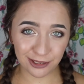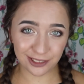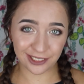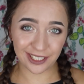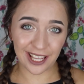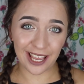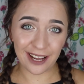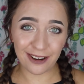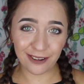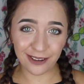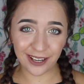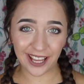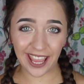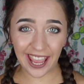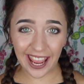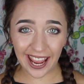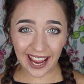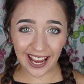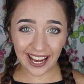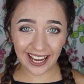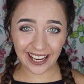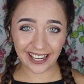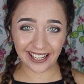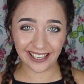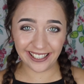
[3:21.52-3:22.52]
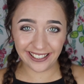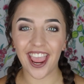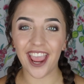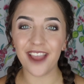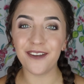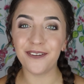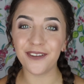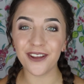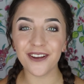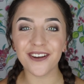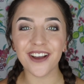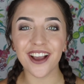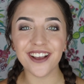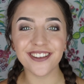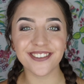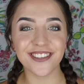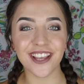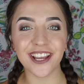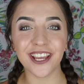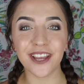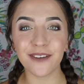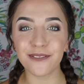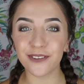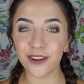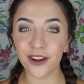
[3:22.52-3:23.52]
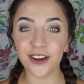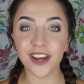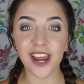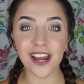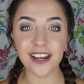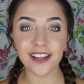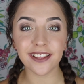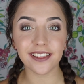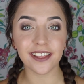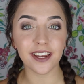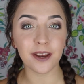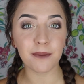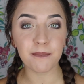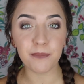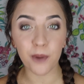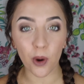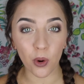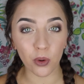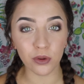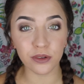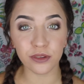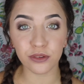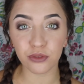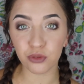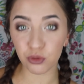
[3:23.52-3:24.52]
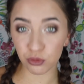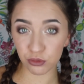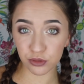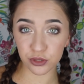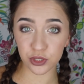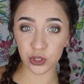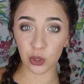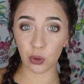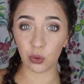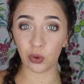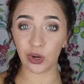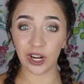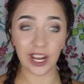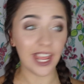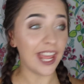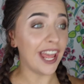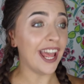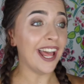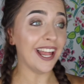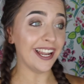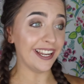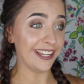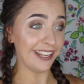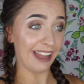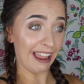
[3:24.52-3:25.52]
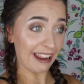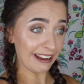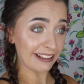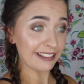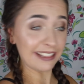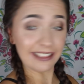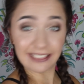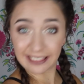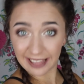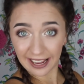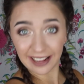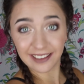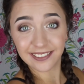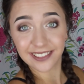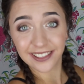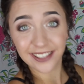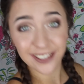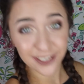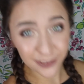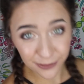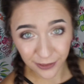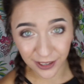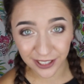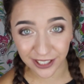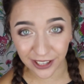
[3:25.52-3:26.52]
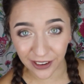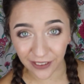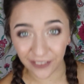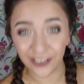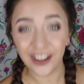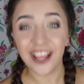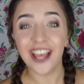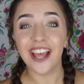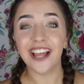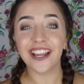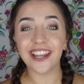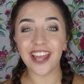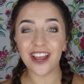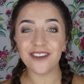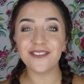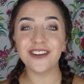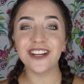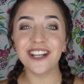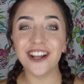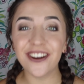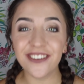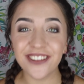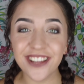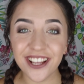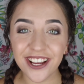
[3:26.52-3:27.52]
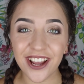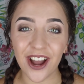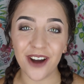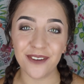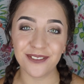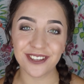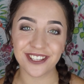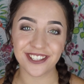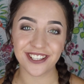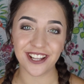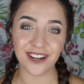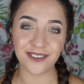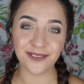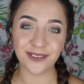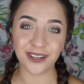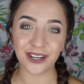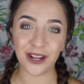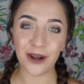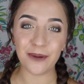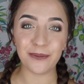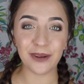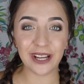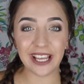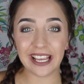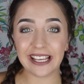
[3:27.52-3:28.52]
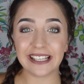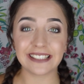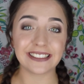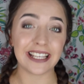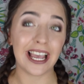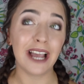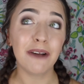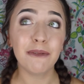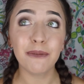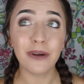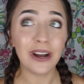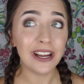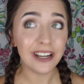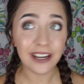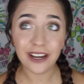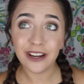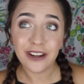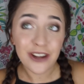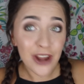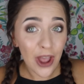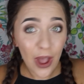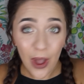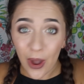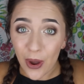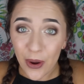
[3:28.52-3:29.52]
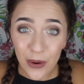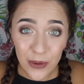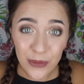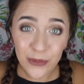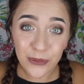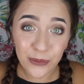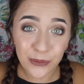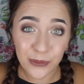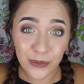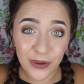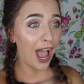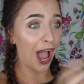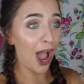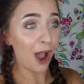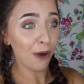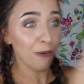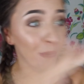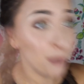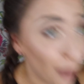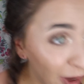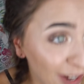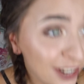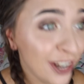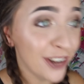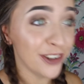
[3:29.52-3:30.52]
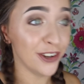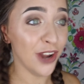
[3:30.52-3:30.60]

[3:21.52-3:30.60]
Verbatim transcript: Was that okay? If you guys think you've learned anything important through school, like the things in this video, let me know in the comments down below because I want to know. I wanna